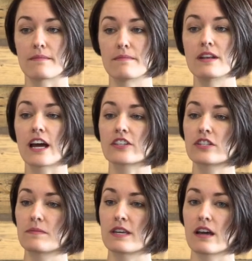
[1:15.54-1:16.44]
not
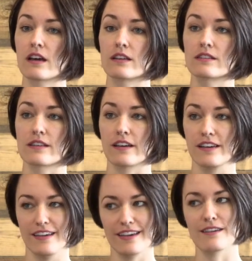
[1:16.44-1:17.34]
just because
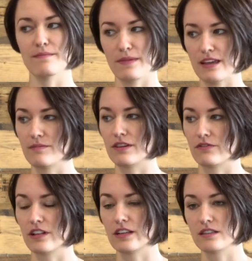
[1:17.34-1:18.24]
it made me
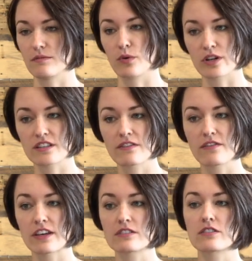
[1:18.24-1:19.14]
realize the importance of
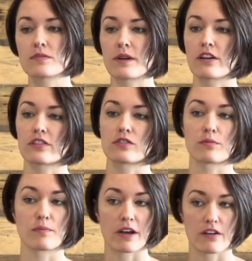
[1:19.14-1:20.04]
investors, but it also
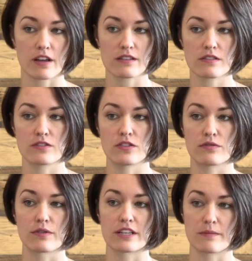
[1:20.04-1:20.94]
prepared us to
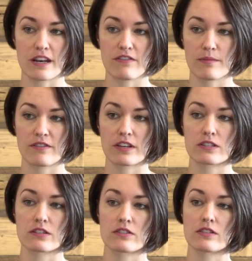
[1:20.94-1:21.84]
raise money from
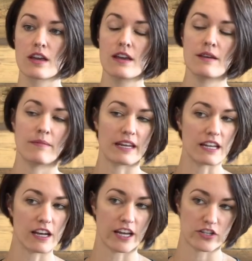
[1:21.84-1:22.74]
investors, made
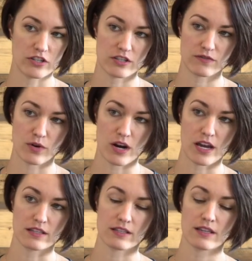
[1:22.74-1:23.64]
connections for
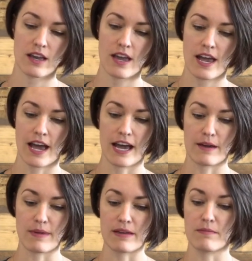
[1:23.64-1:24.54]
us,
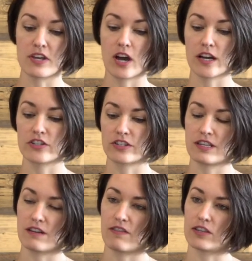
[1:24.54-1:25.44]
and beyond just
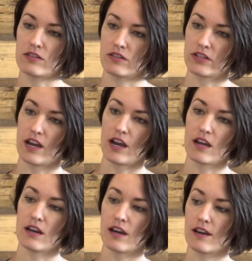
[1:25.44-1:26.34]
the investor
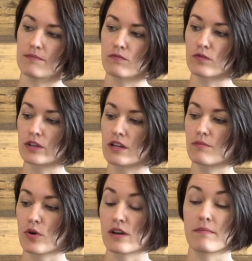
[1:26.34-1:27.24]
side, really
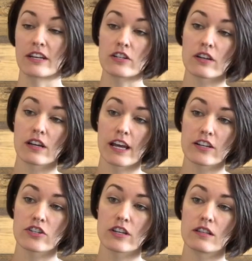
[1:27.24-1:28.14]
important mentor
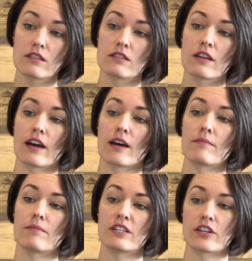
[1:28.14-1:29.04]
connections,
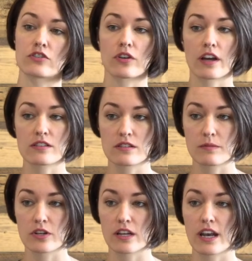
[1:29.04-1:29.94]
potential
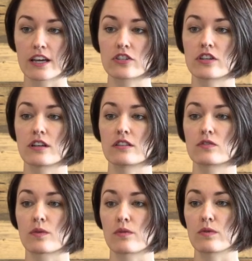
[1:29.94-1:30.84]
customer
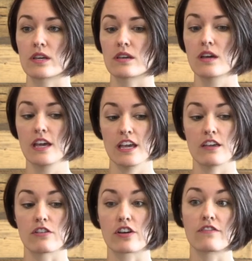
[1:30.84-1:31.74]
connections where we
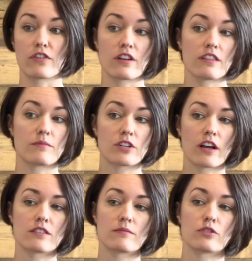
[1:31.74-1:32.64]
either converted them to
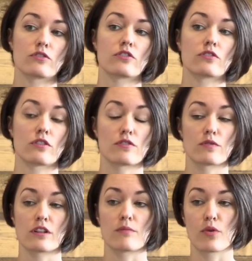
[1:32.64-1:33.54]
customers or just learned
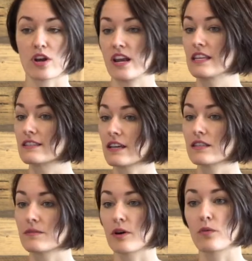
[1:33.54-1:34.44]
really important
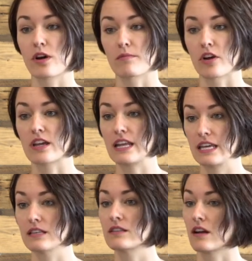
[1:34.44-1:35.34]
insights about where our market
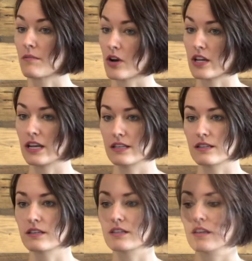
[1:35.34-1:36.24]
is and our market
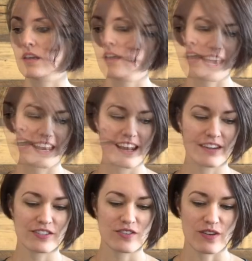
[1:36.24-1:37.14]
isn't. When
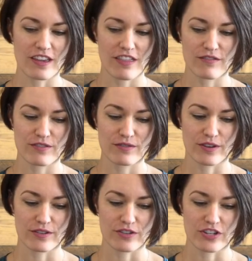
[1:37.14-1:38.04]
I was going through
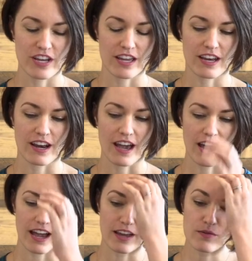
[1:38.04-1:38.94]
Ocean,
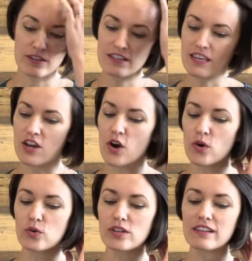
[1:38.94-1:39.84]
I was the
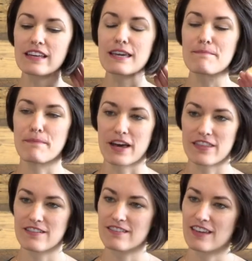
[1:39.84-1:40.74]
only
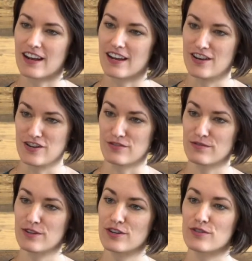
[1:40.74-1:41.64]
mother that I
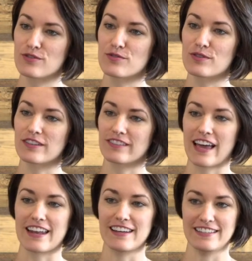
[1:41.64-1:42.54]
knew who
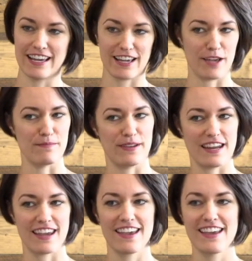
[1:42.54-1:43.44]
led a tech
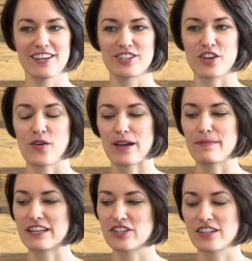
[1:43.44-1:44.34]
company. So I
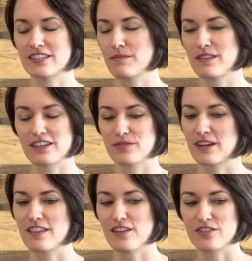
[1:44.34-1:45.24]
mentioned something to one
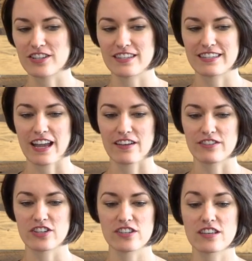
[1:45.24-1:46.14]
of the Ocean staff
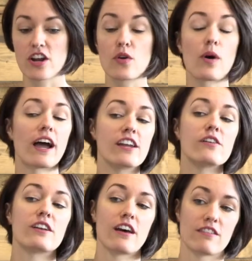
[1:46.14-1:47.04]
and she said, "Oh, well, I know
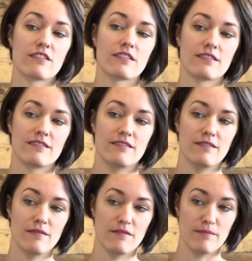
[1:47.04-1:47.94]
another
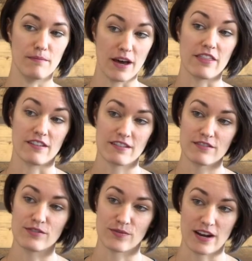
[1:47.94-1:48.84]
mother
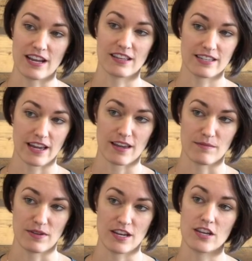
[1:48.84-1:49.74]
who's running a tech
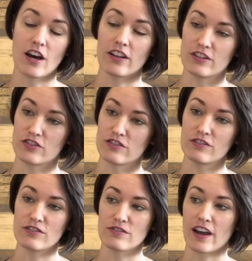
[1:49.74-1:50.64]
company. I'll
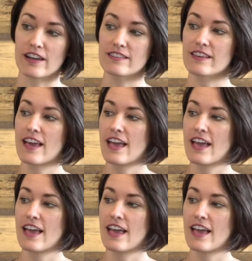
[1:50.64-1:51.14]
introduce you guys."